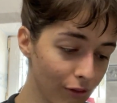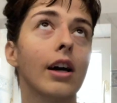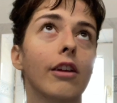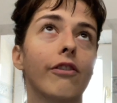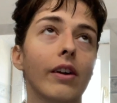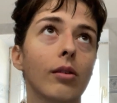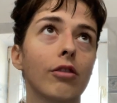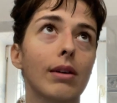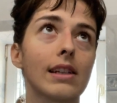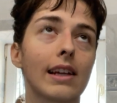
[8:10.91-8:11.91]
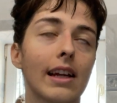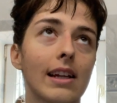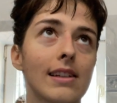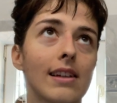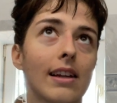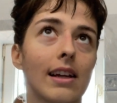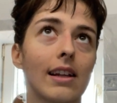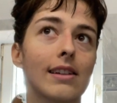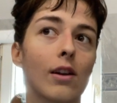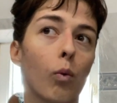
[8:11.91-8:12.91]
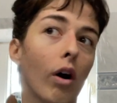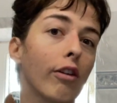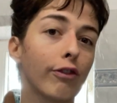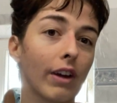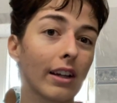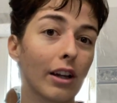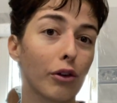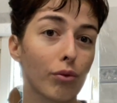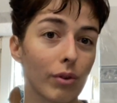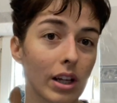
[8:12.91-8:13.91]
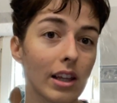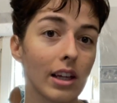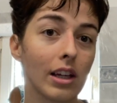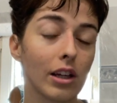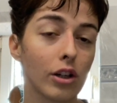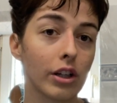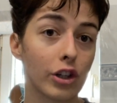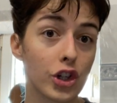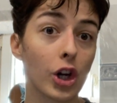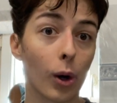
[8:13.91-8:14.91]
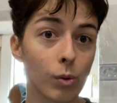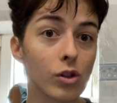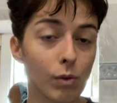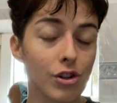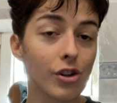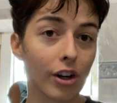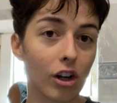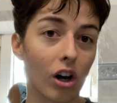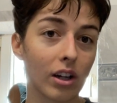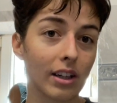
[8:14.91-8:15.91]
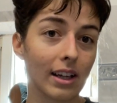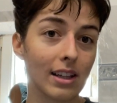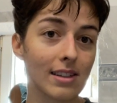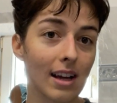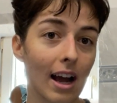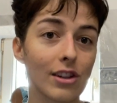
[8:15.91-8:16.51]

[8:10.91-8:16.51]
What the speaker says: The thing with my skin is that it's the one thing that really, it shows what's going on in the inside.